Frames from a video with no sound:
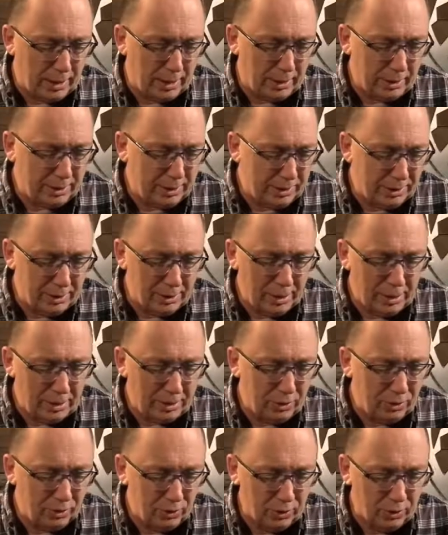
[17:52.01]
he did not
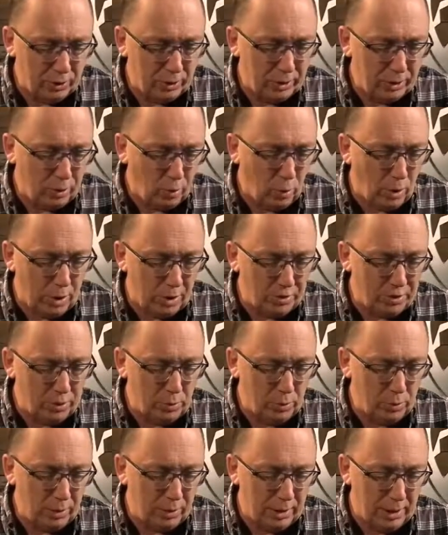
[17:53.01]
consider equality
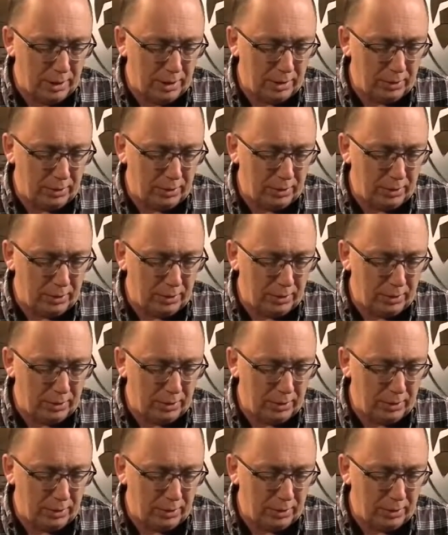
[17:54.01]
with God